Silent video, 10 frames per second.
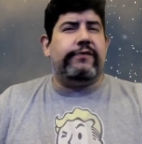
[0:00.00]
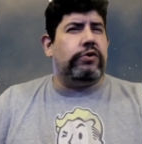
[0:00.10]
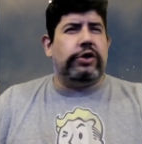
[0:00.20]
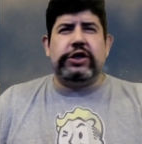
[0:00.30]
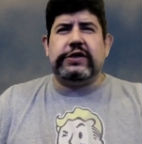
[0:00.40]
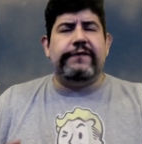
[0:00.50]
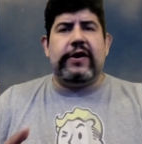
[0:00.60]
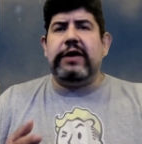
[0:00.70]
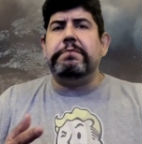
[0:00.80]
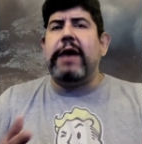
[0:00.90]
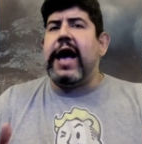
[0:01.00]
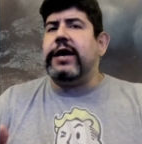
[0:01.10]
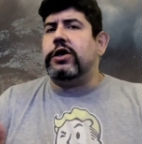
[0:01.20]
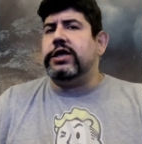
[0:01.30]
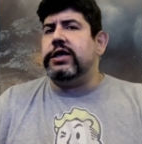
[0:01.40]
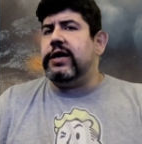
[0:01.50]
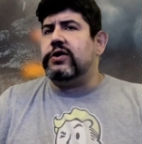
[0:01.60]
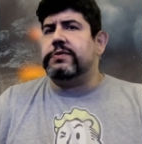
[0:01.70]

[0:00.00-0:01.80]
or just very minor details